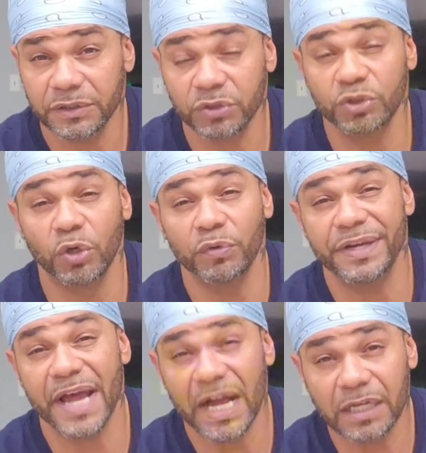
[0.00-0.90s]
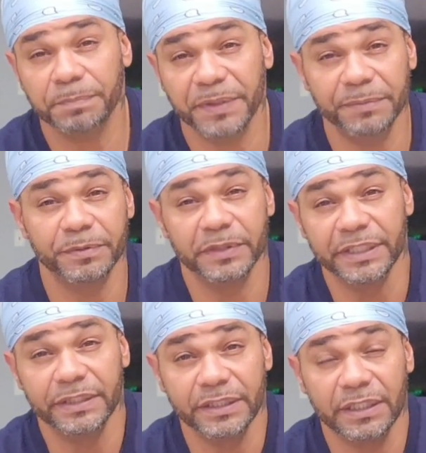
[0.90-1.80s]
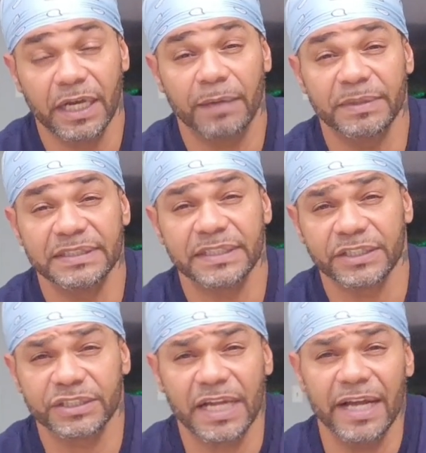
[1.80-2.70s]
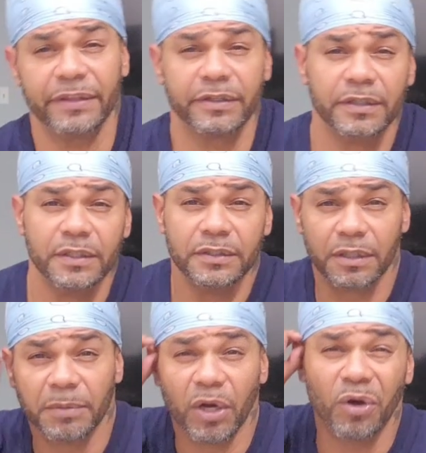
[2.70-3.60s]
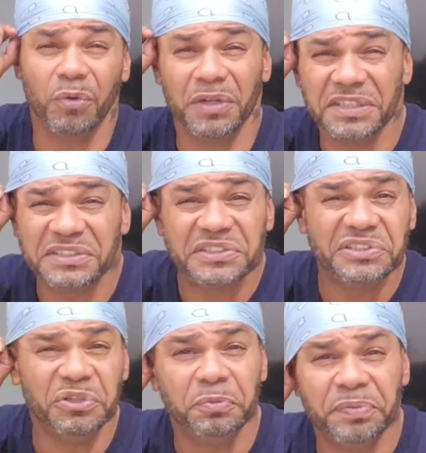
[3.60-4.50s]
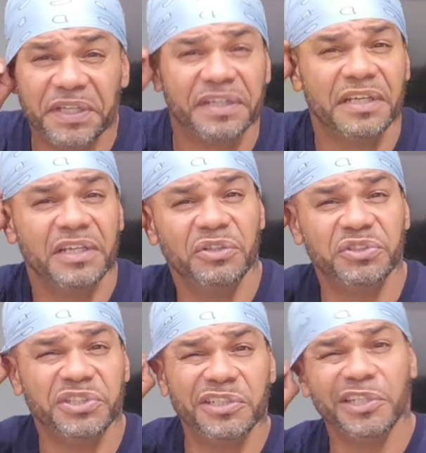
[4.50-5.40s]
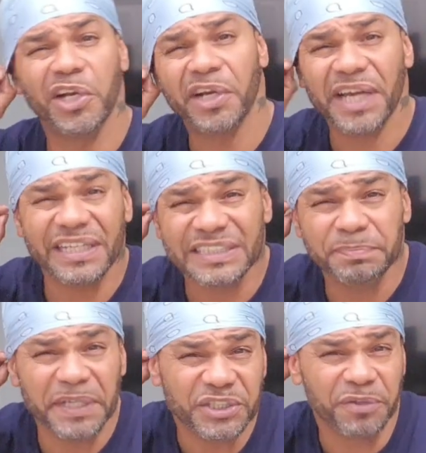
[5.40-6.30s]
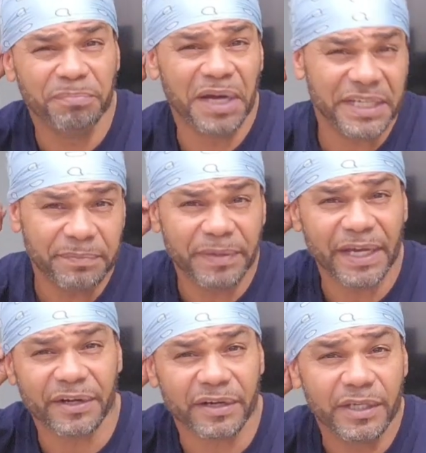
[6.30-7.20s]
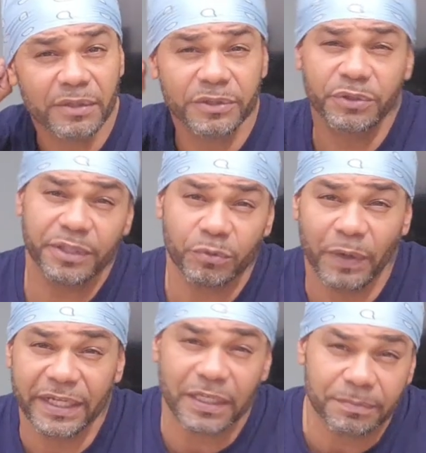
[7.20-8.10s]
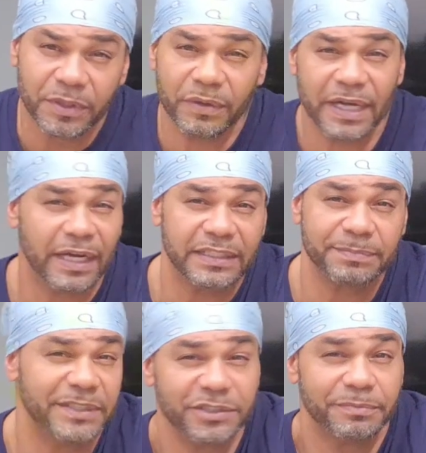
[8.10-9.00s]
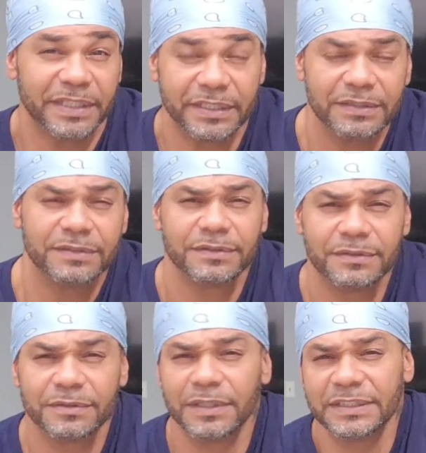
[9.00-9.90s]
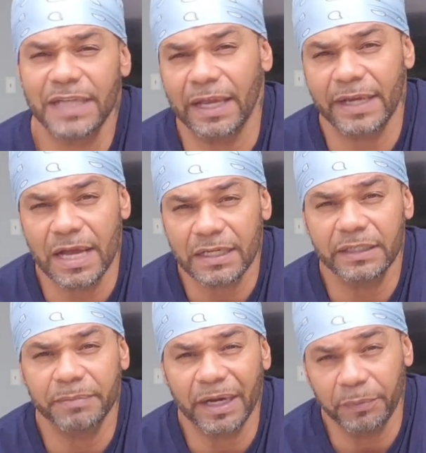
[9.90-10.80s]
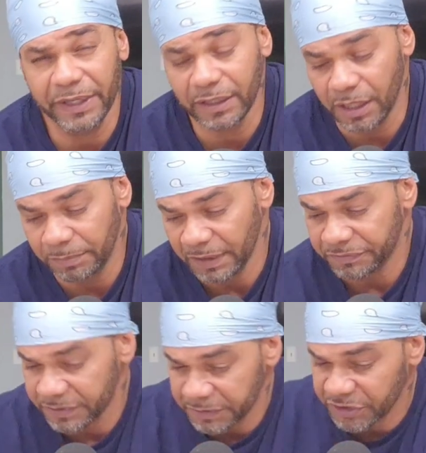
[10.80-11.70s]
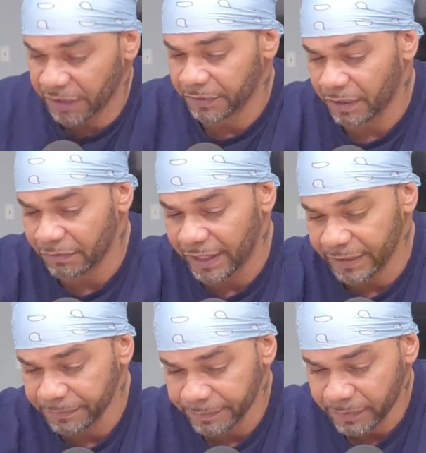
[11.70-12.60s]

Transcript: So don't knock people in the comment section either. Talking about, oh, well, it's stupid. You should learn how to spend your money better. Well, you didn't wake up knowing how to spend your money. So let's not knock anybody. we here to uplift each other, all right?